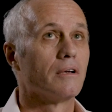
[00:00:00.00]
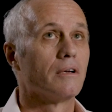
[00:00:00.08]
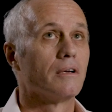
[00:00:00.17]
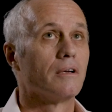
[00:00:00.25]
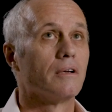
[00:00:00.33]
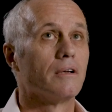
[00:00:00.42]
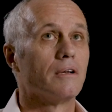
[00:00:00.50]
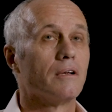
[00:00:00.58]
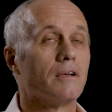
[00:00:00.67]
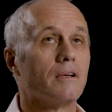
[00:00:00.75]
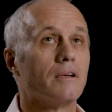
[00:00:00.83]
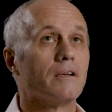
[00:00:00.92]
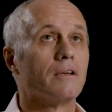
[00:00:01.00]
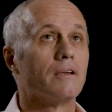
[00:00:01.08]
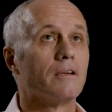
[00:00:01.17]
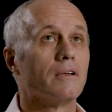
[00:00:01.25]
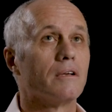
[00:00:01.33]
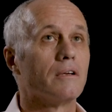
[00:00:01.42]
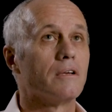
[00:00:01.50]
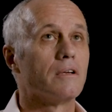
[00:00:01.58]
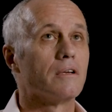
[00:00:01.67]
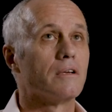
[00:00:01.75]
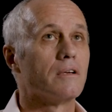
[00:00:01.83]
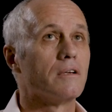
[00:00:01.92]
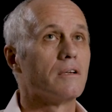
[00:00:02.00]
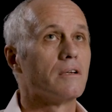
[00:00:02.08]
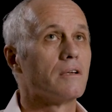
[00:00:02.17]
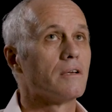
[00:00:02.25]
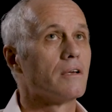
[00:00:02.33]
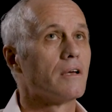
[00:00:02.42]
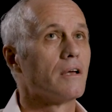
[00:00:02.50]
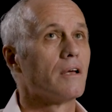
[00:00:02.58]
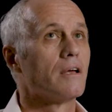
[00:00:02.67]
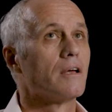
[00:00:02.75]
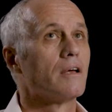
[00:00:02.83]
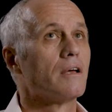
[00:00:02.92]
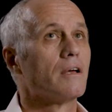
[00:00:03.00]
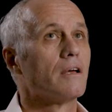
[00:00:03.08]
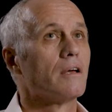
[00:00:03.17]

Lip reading: Nobody speaks.